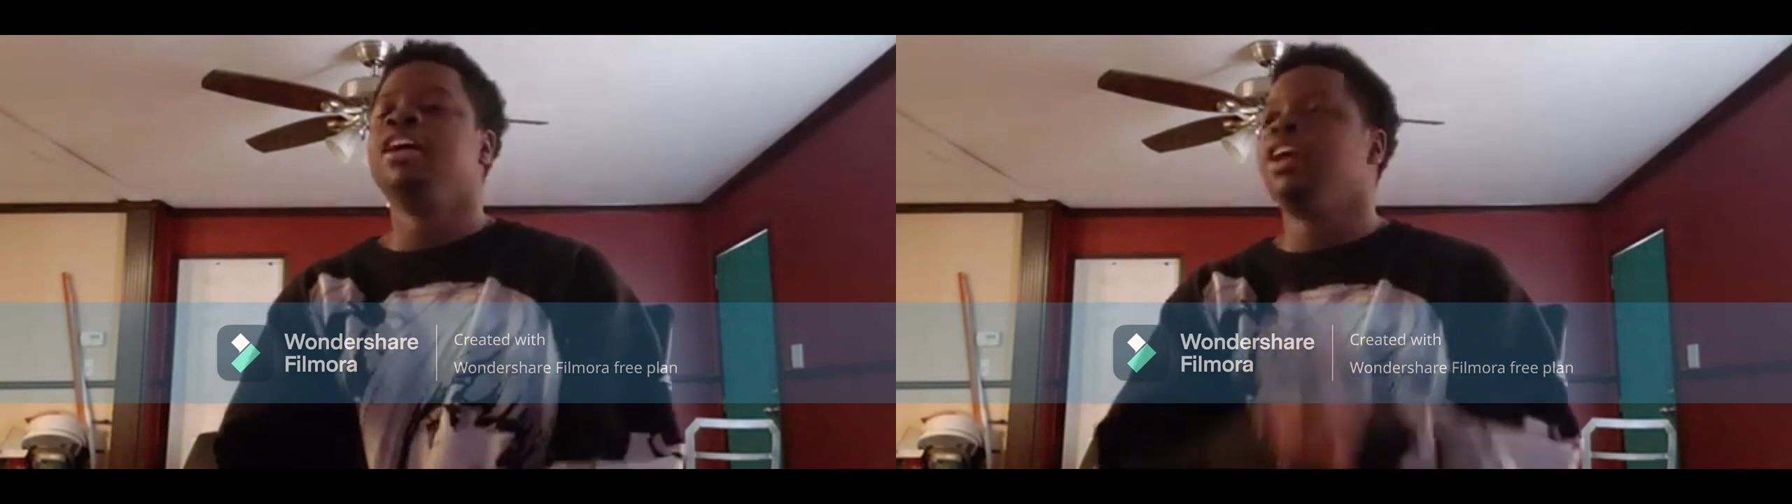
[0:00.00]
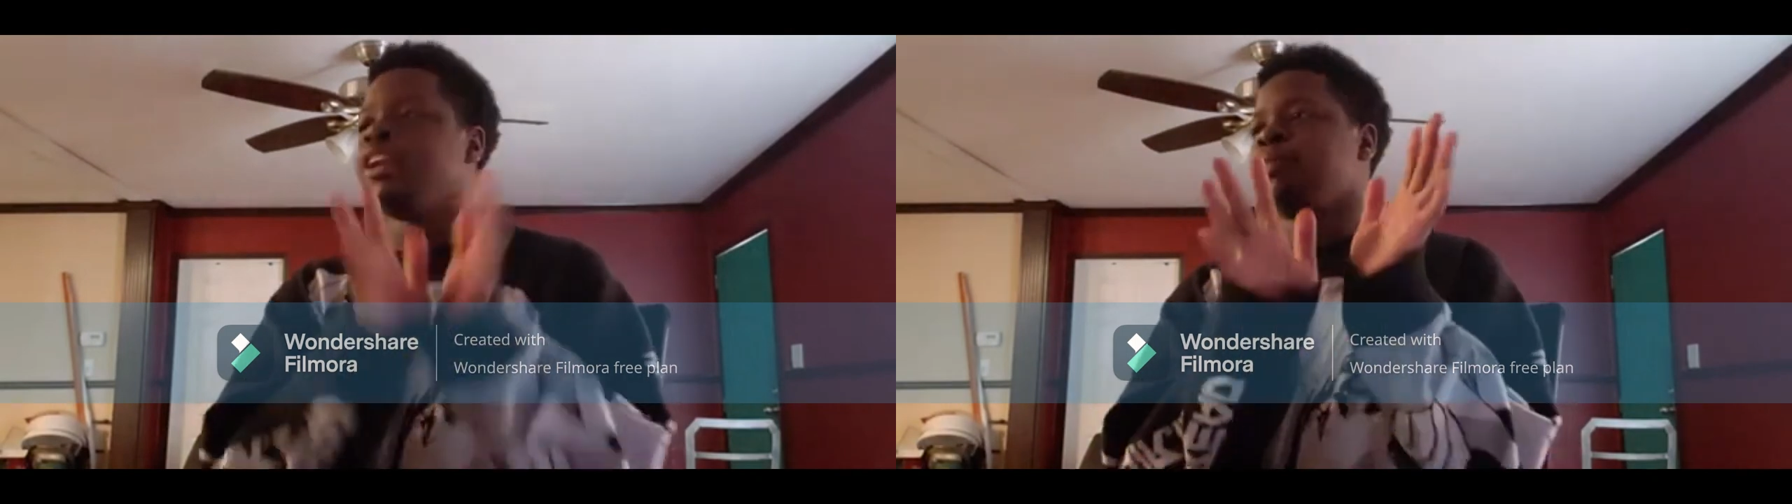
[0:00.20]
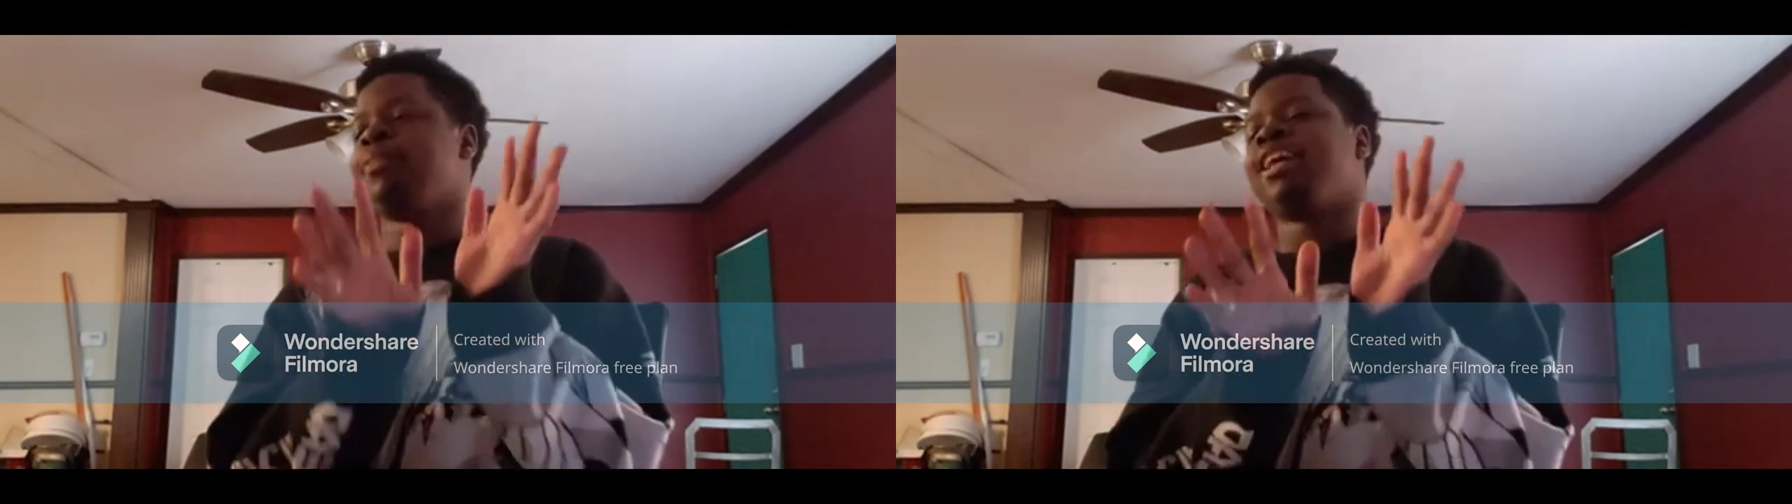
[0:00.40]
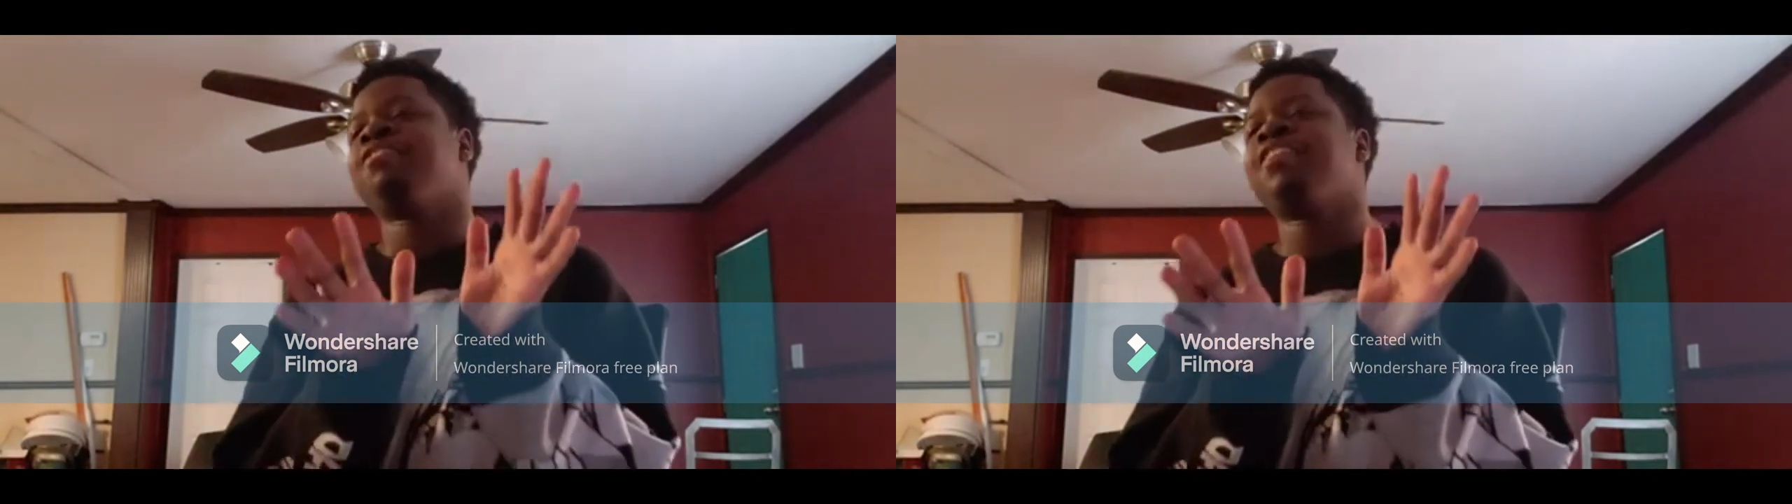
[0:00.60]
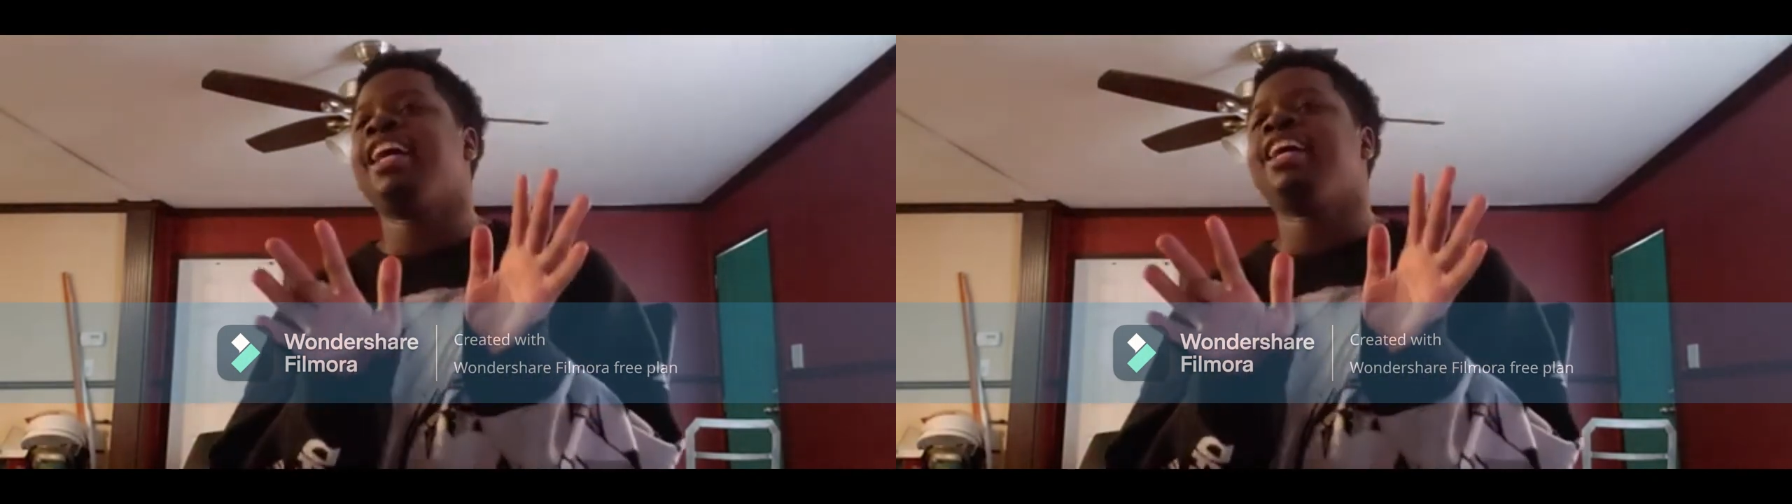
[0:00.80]
Hold on, matter
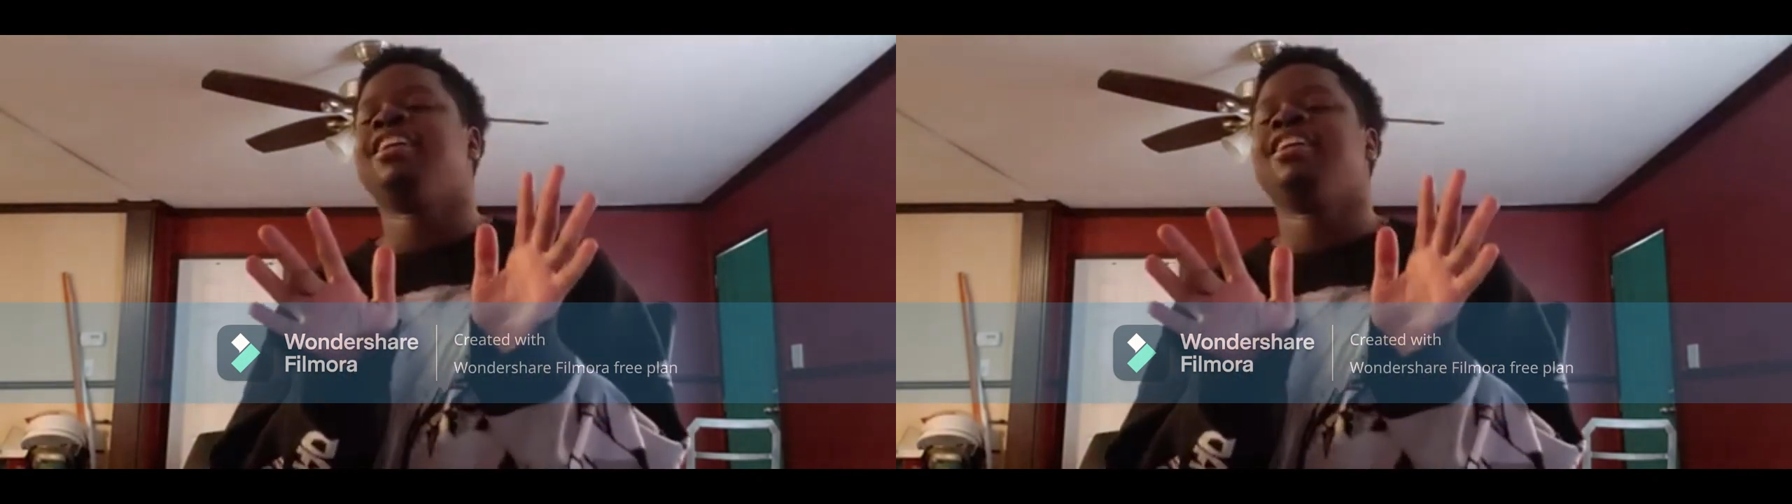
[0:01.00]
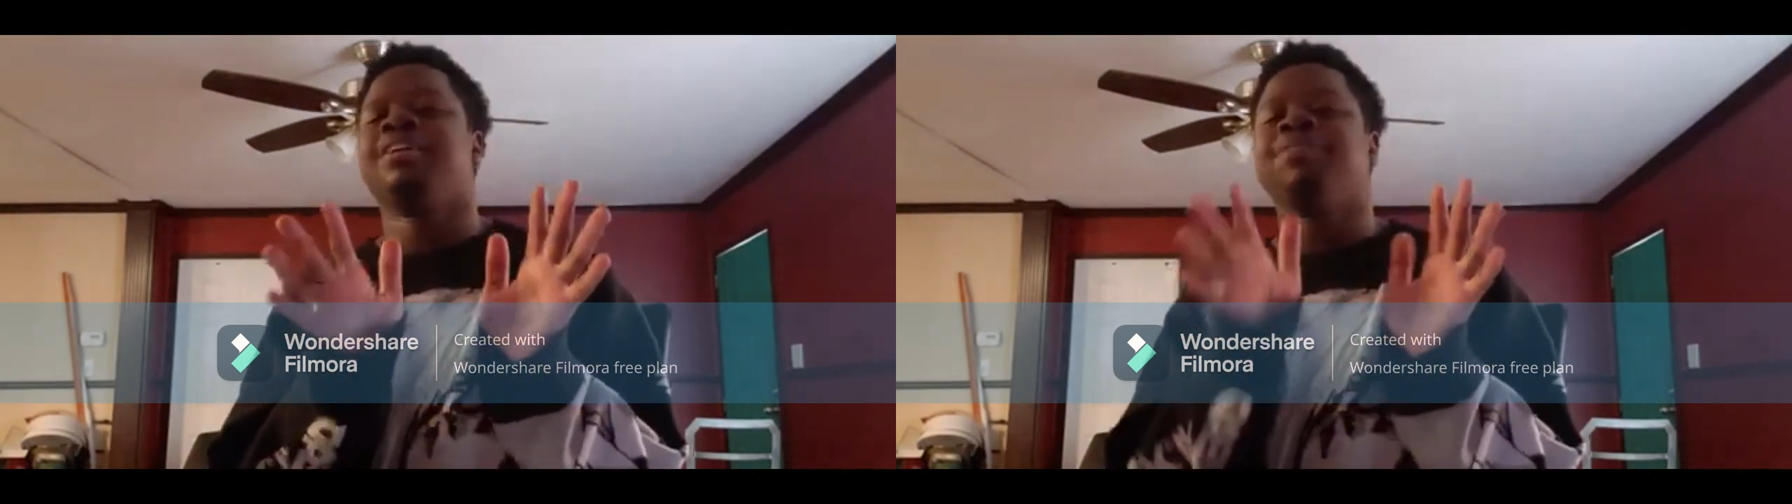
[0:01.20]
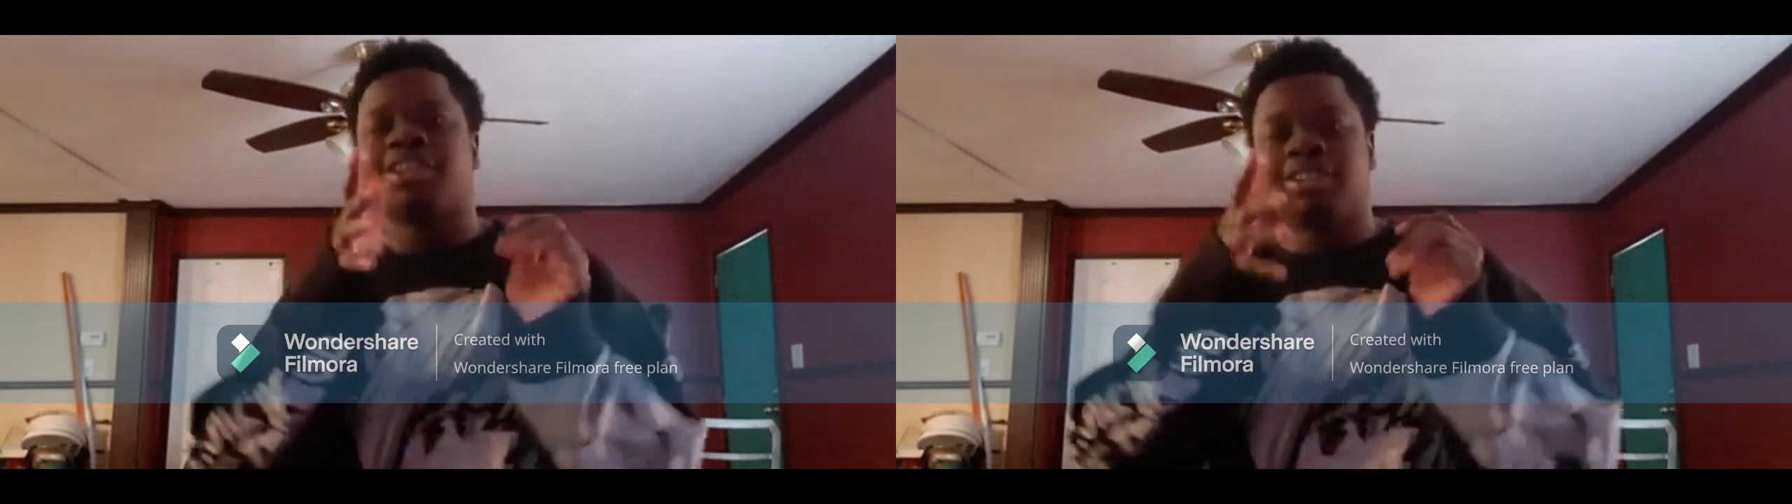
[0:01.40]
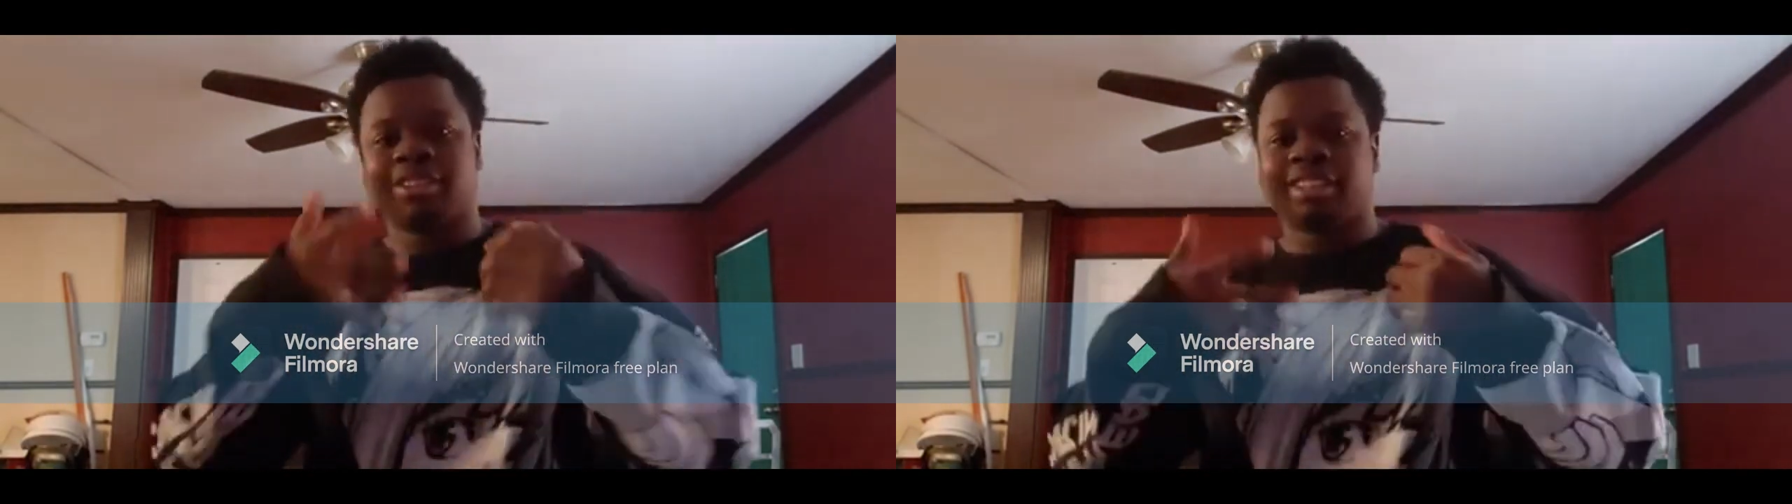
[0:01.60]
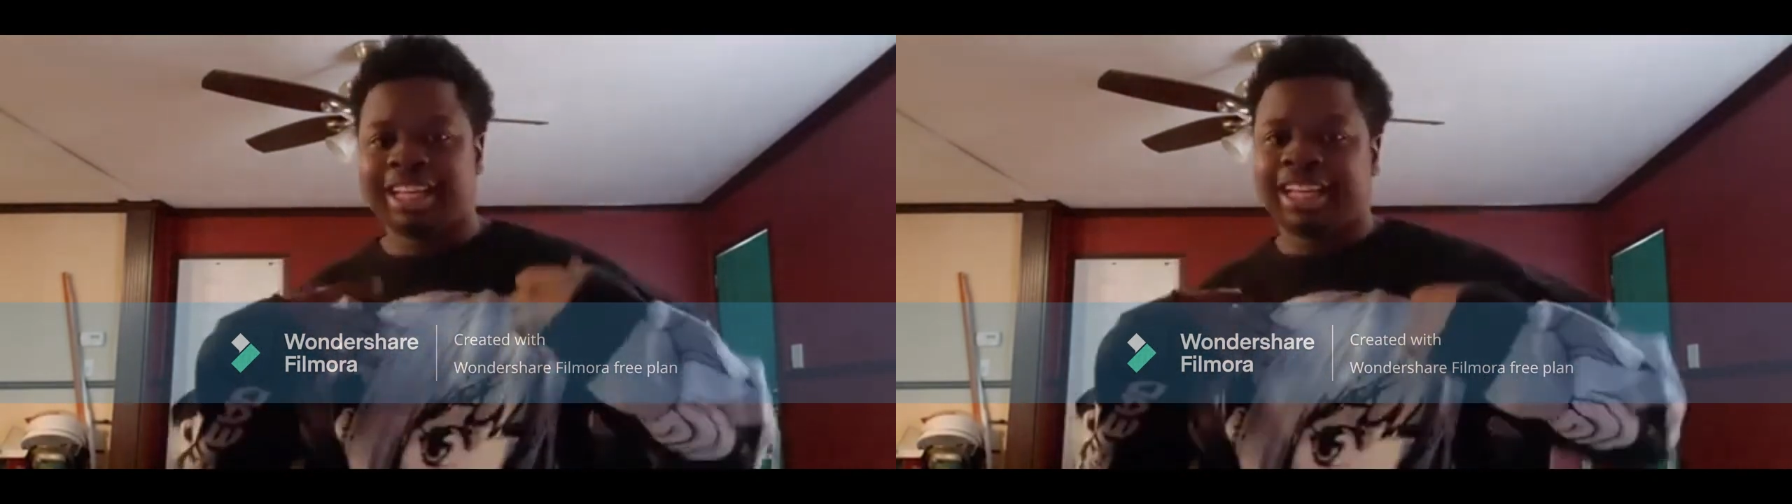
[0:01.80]
of fact, let me go.